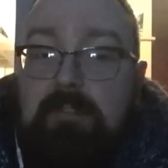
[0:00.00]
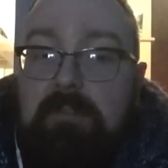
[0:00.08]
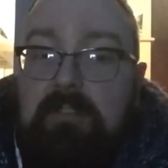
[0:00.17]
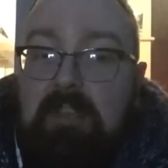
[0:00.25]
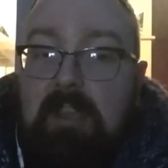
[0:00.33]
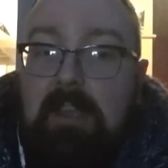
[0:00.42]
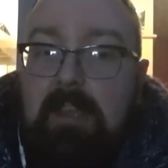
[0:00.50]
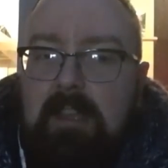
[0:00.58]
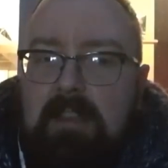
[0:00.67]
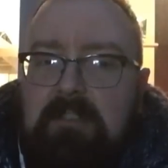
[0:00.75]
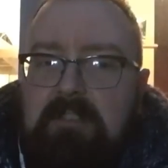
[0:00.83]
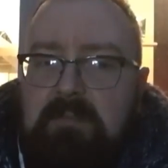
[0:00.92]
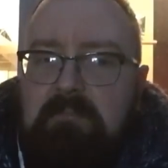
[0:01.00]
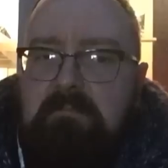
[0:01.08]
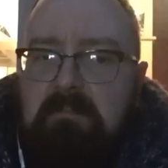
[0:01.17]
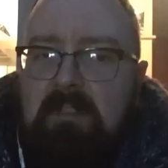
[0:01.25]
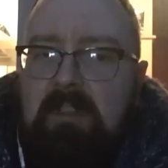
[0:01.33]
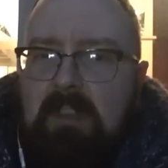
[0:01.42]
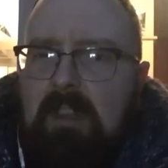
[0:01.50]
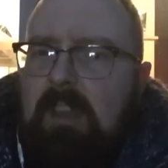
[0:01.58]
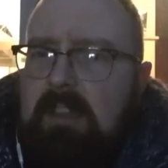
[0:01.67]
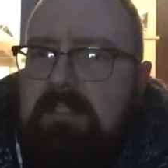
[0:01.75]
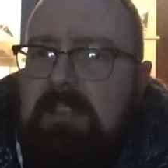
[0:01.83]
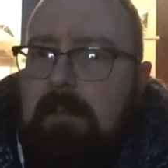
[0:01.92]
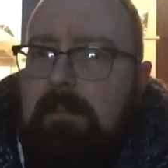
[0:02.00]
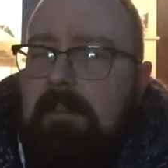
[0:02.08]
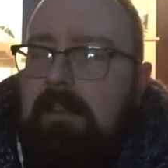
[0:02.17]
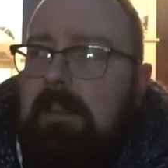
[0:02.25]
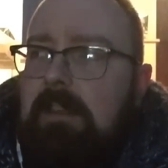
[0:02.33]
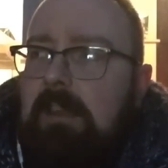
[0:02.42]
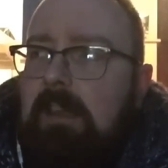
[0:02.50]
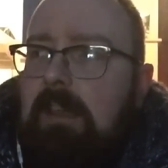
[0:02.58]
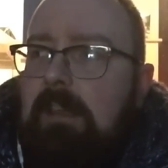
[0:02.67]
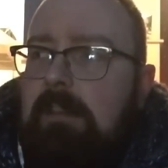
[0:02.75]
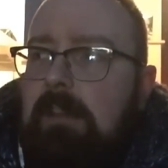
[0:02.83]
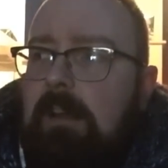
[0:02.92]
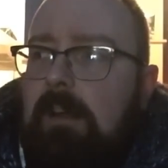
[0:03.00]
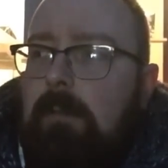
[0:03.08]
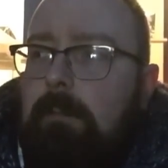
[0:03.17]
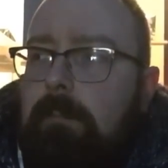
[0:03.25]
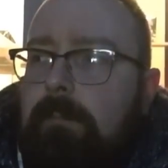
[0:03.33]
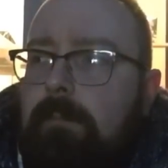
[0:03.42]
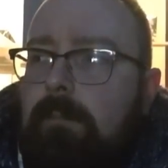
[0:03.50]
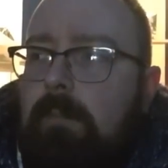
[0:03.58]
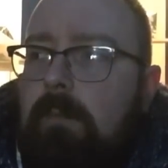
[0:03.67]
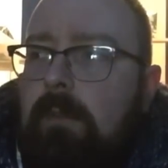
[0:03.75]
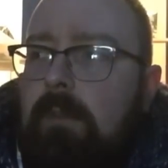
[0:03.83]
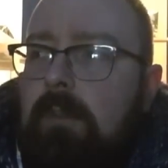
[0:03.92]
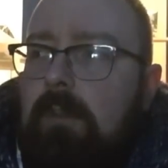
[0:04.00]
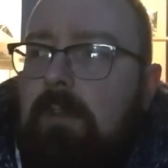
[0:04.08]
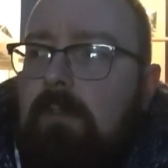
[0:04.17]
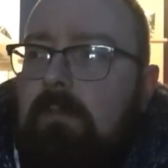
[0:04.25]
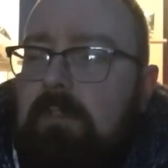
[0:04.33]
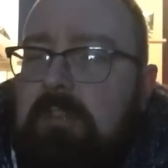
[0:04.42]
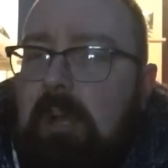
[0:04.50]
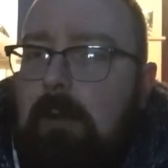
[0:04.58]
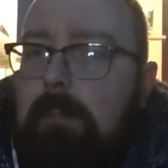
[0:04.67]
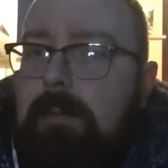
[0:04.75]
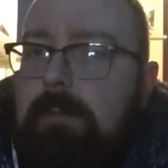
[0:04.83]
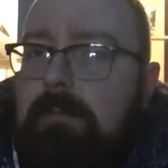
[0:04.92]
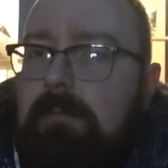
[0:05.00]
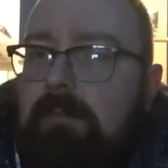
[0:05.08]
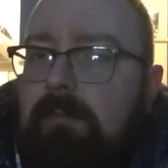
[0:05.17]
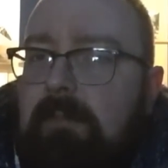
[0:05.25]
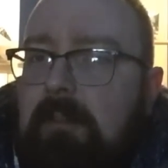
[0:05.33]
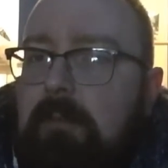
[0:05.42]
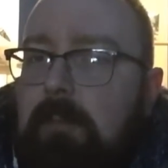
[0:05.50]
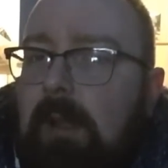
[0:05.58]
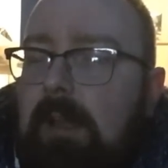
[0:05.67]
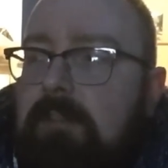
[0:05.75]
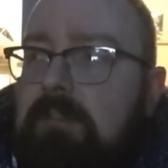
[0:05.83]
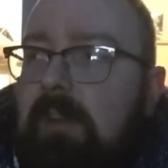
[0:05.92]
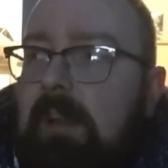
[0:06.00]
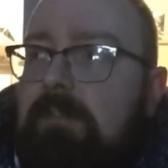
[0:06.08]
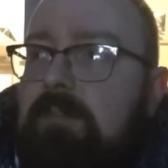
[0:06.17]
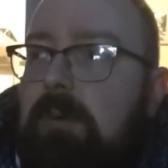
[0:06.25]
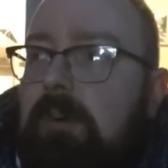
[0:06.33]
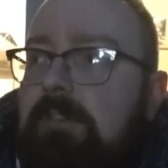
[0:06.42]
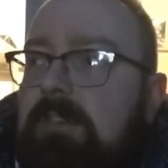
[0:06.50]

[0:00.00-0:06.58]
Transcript: say it's it's definitely in um, the top few blends that I've smoked